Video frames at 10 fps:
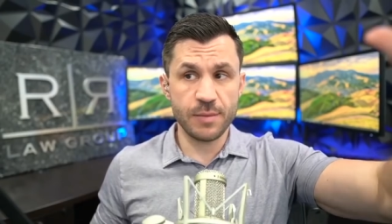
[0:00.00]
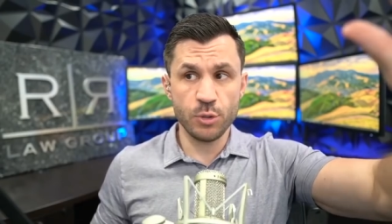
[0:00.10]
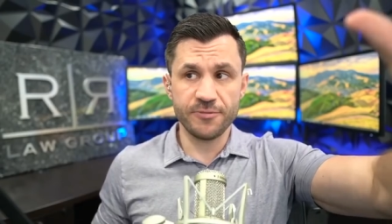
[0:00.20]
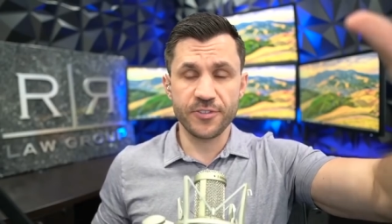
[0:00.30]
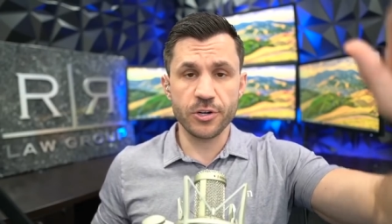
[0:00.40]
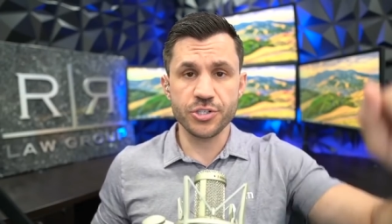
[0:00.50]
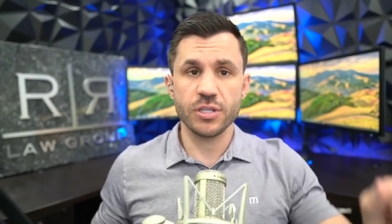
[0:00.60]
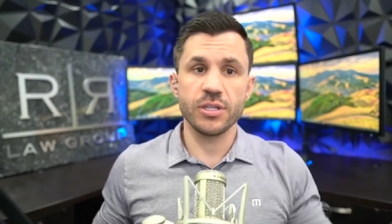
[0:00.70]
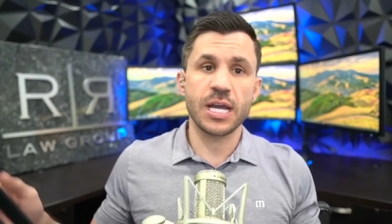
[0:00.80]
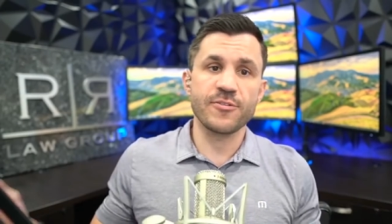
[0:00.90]
move first,
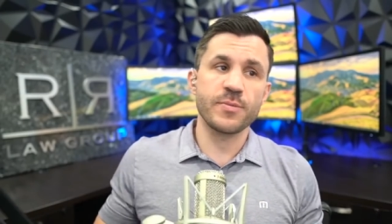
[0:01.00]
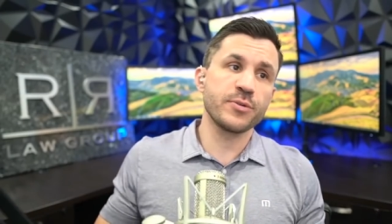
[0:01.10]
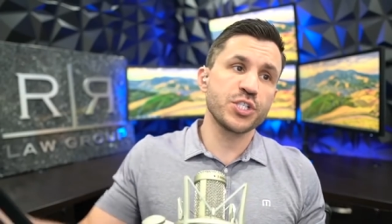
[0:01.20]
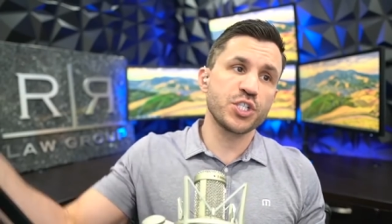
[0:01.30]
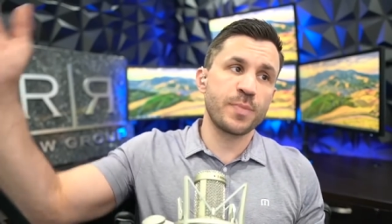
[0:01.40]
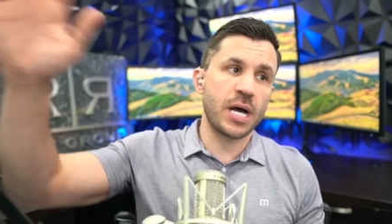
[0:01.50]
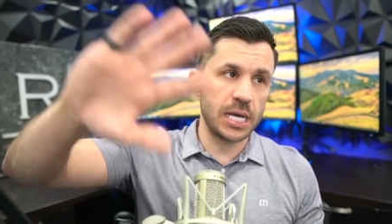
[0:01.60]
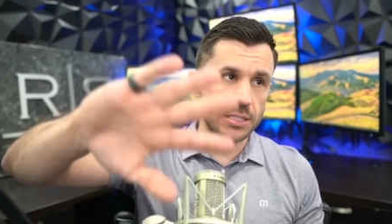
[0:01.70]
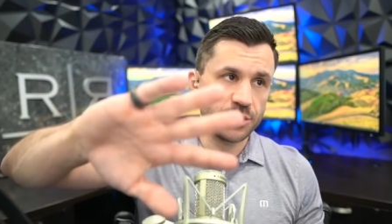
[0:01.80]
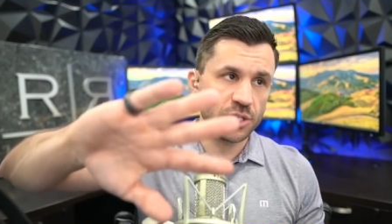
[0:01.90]
the government
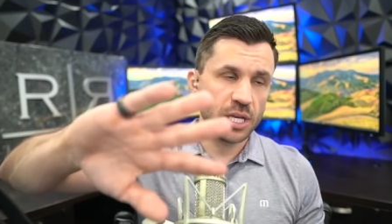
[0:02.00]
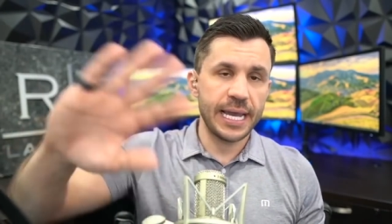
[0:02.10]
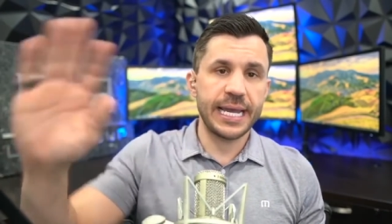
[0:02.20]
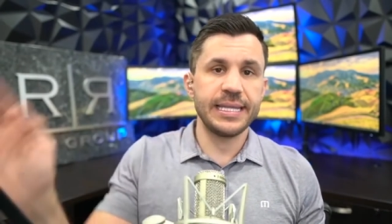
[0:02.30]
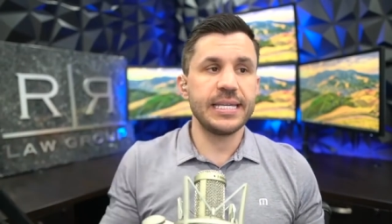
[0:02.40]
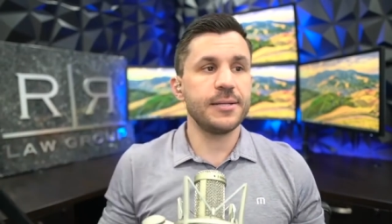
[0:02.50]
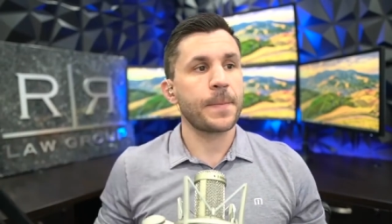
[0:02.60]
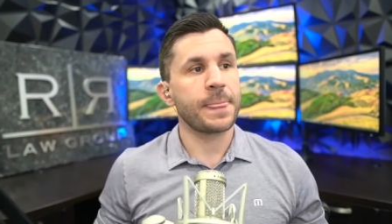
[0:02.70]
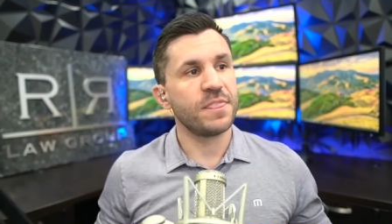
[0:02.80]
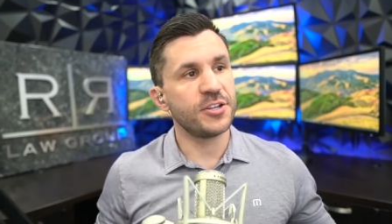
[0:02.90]
responds, and then
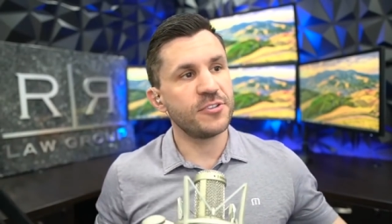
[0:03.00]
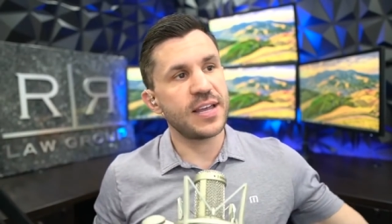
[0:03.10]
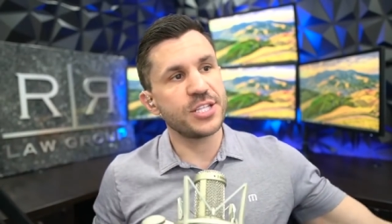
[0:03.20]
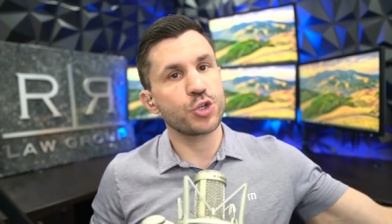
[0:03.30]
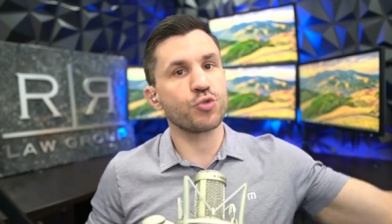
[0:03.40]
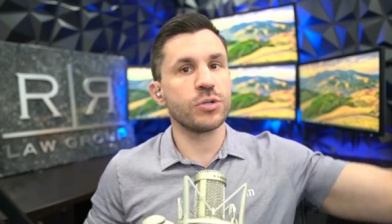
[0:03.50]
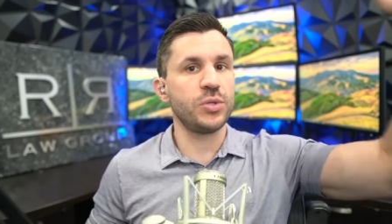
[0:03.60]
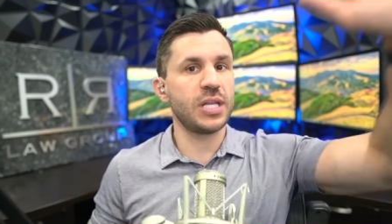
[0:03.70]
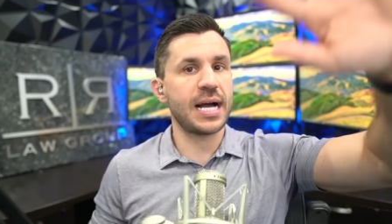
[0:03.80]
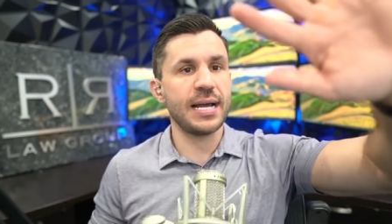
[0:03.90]
the defense
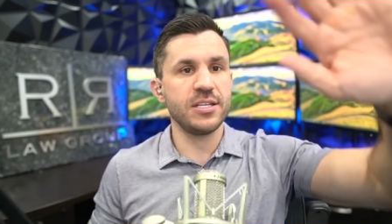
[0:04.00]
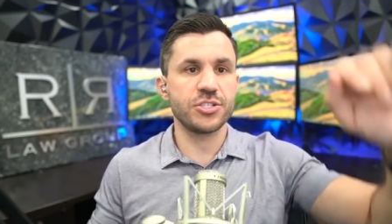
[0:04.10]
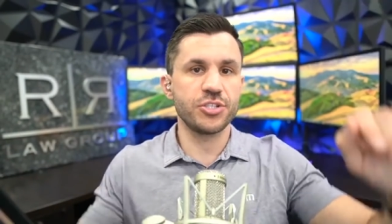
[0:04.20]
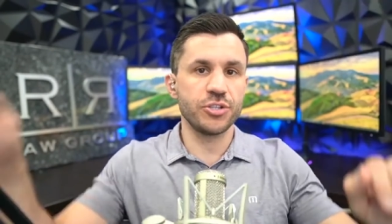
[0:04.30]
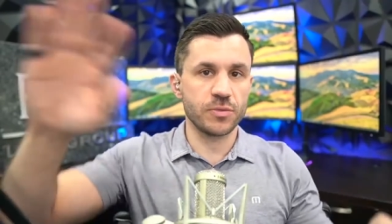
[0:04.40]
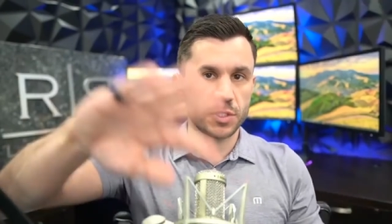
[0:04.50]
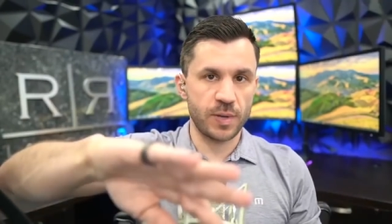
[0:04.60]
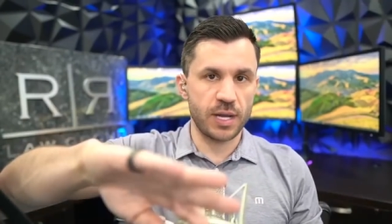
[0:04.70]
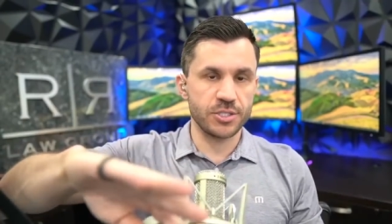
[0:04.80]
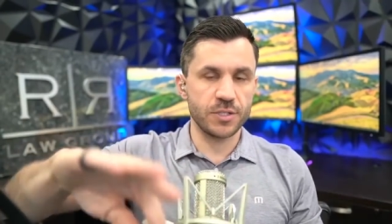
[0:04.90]
replies to the
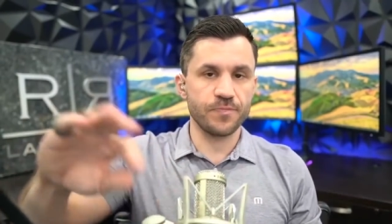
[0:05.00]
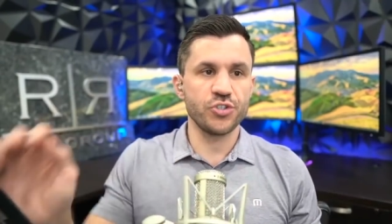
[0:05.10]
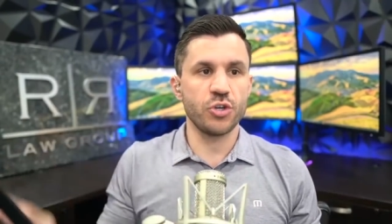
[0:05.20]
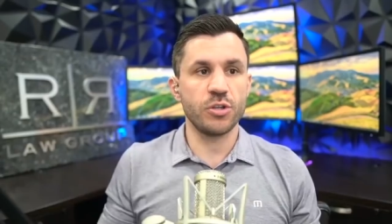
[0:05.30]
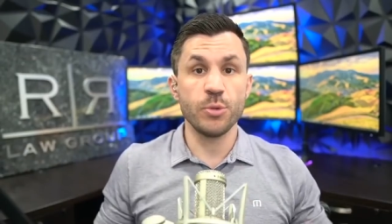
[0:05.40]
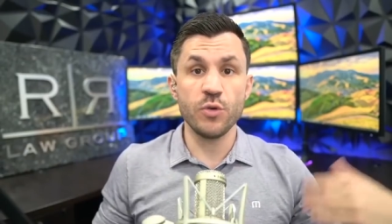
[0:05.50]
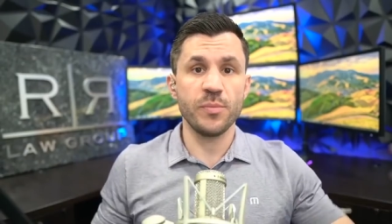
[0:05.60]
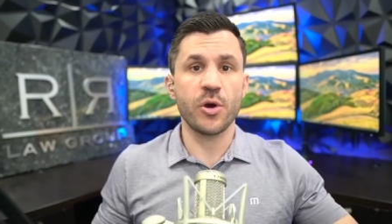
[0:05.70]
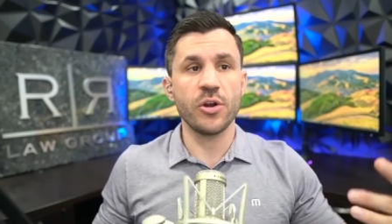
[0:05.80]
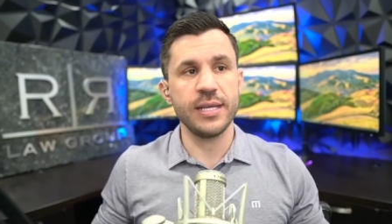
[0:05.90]
response. So the
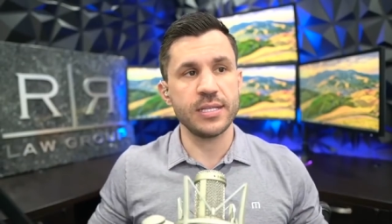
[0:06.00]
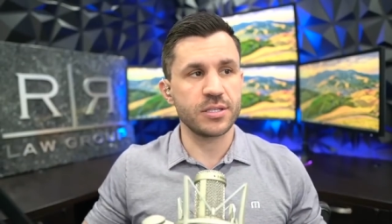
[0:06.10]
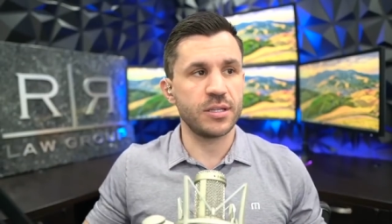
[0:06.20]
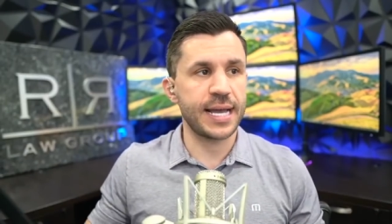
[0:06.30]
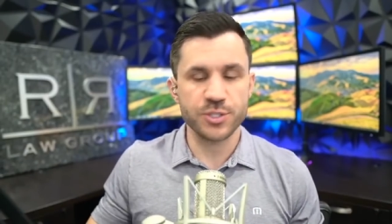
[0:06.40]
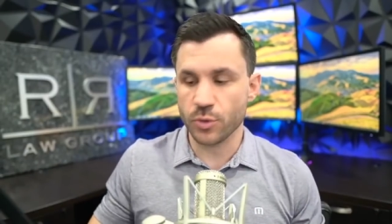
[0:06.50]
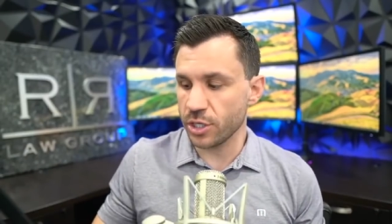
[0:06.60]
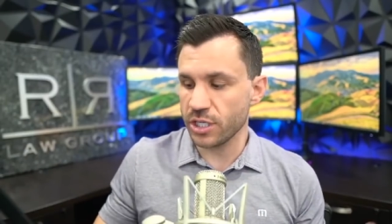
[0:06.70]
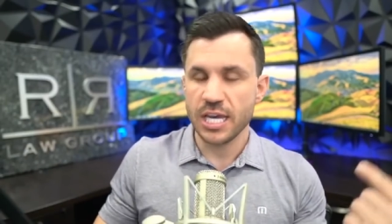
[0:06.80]
moving party gets the last word.